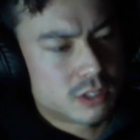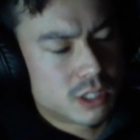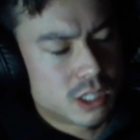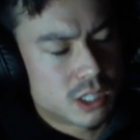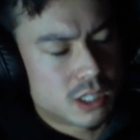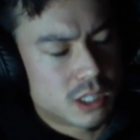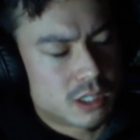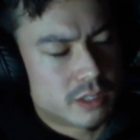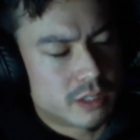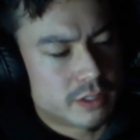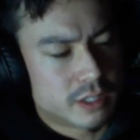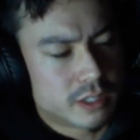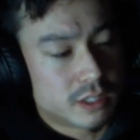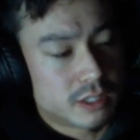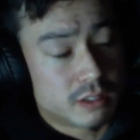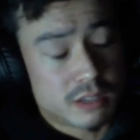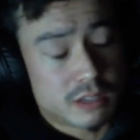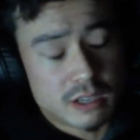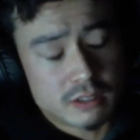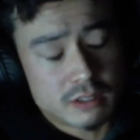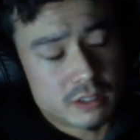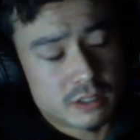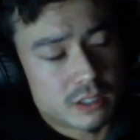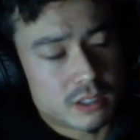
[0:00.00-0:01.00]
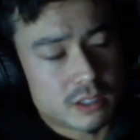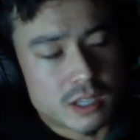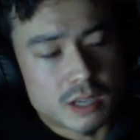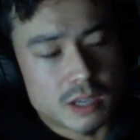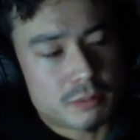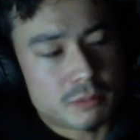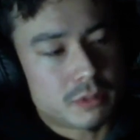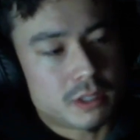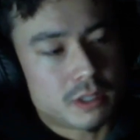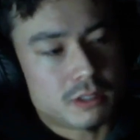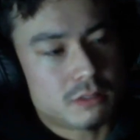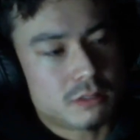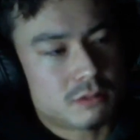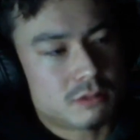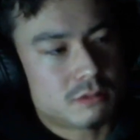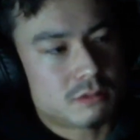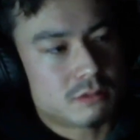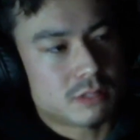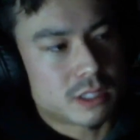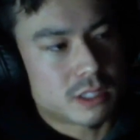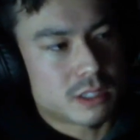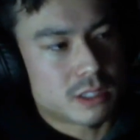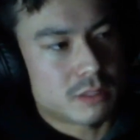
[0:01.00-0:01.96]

uh, you know how could it not be like